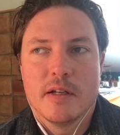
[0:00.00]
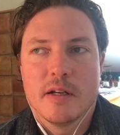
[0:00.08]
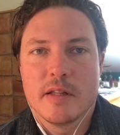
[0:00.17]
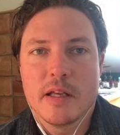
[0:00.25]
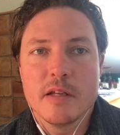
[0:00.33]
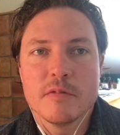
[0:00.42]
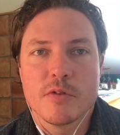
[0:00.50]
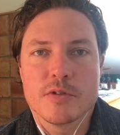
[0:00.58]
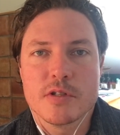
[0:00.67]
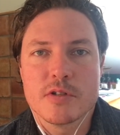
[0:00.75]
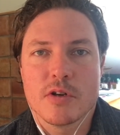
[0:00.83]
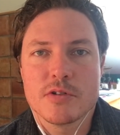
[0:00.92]
The
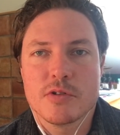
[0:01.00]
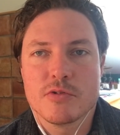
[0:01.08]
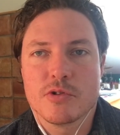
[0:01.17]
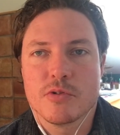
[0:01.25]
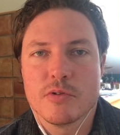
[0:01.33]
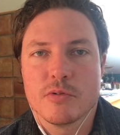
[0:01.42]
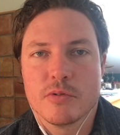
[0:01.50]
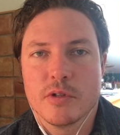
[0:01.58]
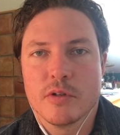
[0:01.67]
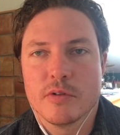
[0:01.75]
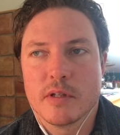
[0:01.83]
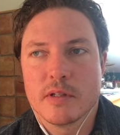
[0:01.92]
inverse is also true,
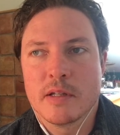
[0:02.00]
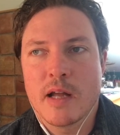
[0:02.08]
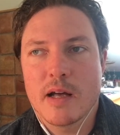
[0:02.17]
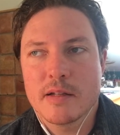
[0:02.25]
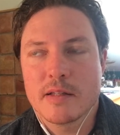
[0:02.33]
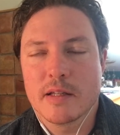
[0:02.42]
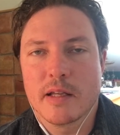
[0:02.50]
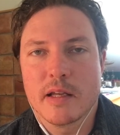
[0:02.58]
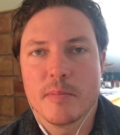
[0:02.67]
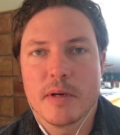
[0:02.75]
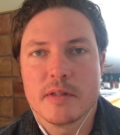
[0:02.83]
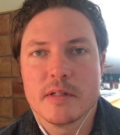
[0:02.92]
that not thinking
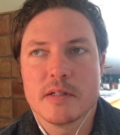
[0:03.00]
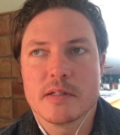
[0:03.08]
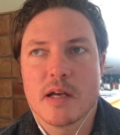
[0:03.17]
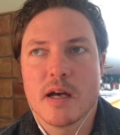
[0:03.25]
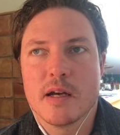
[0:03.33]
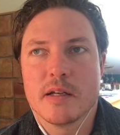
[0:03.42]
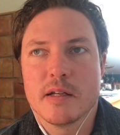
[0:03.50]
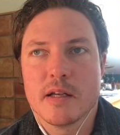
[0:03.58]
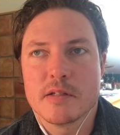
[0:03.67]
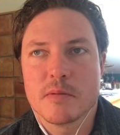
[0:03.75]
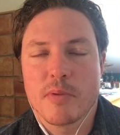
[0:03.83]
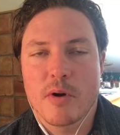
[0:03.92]
about the design
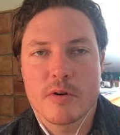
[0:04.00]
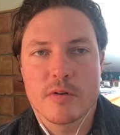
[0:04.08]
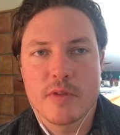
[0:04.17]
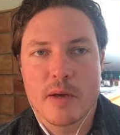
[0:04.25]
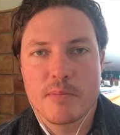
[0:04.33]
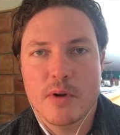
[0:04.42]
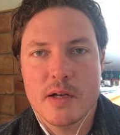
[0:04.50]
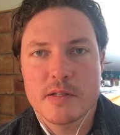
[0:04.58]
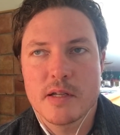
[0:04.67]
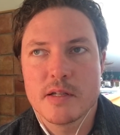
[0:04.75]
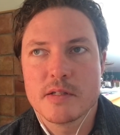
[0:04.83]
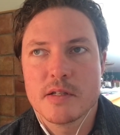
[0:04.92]
as a part of that
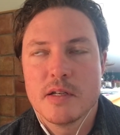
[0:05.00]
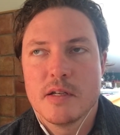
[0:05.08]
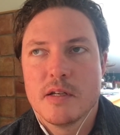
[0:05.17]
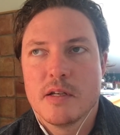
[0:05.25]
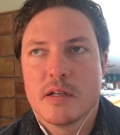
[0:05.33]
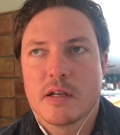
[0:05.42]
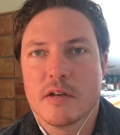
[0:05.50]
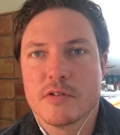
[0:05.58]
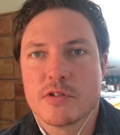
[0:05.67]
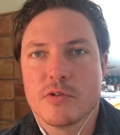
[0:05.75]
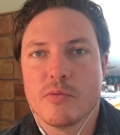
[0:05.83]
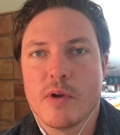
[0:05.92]
process kind of
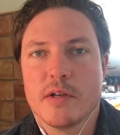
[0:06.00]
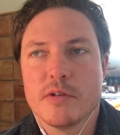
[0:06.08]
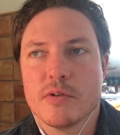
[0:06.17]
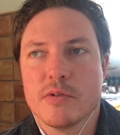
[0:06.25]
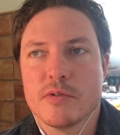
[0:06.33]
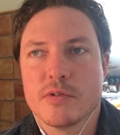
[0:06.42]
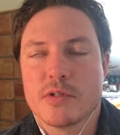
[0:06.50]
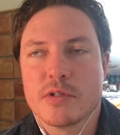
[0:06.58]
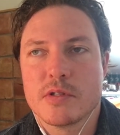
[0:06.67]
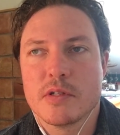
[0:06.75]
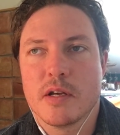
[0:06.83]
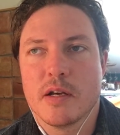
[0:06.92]

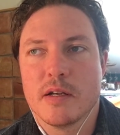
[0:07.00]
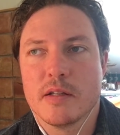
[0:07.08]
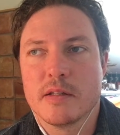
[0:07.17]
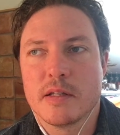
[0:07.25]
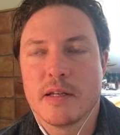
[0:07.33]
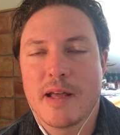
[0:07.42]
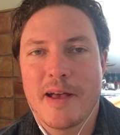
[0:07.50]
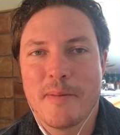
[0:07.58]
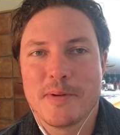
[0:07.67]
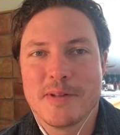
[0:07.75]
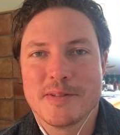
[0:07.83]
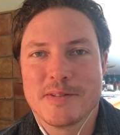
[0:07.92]
surrenders the
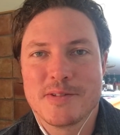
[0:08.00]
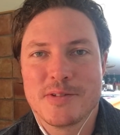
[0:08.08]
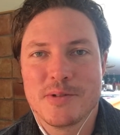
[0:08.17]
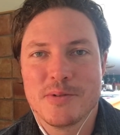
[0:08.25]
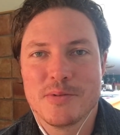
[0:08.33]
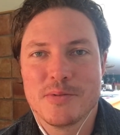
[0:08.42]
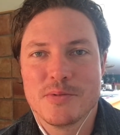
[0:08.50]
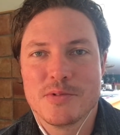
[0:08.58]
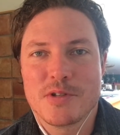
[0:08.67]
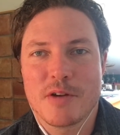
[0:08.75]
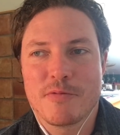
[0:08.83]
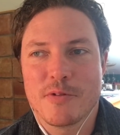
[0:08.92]
inhabitants to
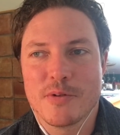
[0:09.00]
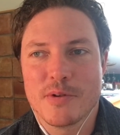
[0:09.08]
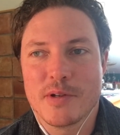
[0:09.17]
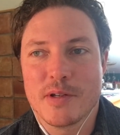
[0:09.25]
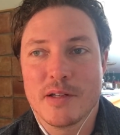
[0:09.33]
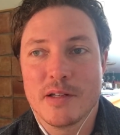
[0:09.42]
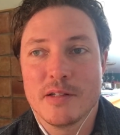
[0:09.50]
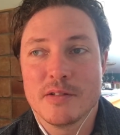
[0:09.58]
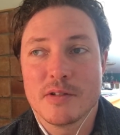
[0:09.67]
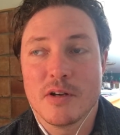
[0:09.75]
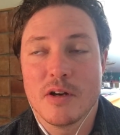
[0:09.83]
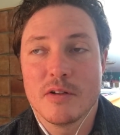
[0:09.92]
suffer
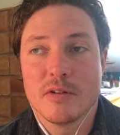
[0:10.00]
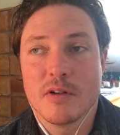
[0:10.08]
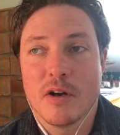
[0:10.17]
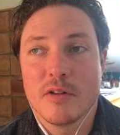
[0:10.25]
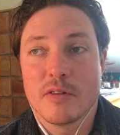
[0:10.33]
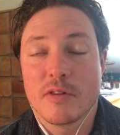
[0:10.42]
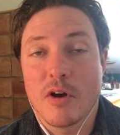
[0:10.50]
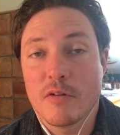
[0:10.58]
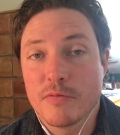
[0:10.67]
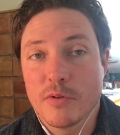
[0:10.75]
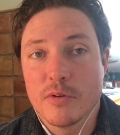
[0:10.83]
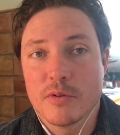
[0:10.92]
into
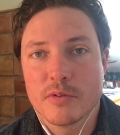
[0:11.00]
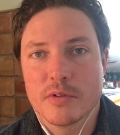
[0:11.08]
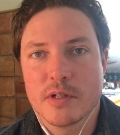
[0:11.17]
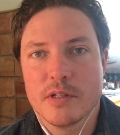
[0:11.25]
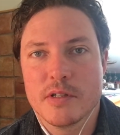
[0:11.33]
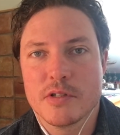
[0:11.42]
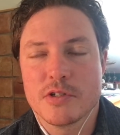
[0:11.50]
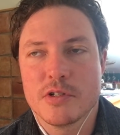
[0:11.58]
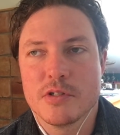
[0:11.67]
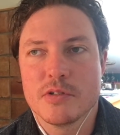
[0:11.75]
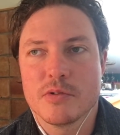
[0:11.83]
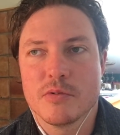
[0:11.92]
unthoughtful
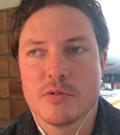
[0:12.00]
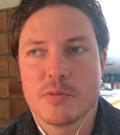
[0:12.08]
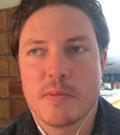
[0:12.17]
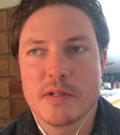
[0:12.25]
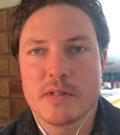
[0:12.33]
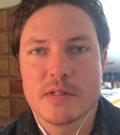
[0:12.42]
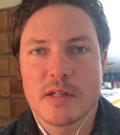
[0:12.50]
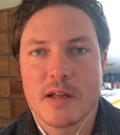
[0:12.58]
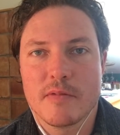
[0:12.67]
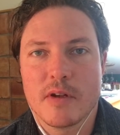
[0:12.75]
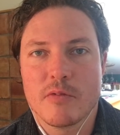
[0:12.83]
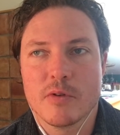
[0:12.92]
conditions or spaces that
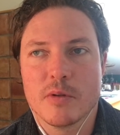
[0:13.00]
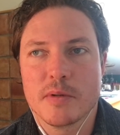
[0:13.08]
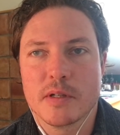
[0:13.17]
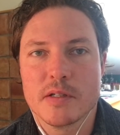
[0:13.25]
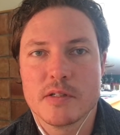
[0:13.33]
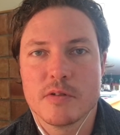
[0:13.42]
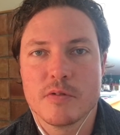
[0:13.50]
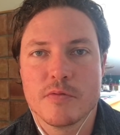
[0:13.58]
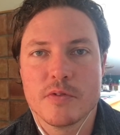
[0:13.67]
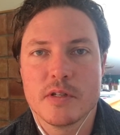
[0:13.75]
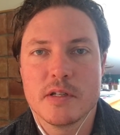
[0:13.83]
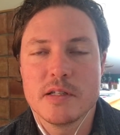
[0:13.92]
have not really been considered for
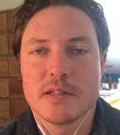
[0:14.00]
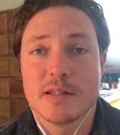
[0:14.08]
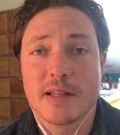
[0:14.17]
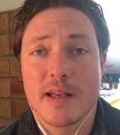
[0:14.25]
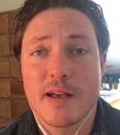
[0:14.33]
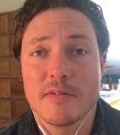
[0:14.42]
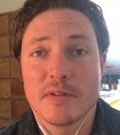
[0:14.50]
the needs that they have.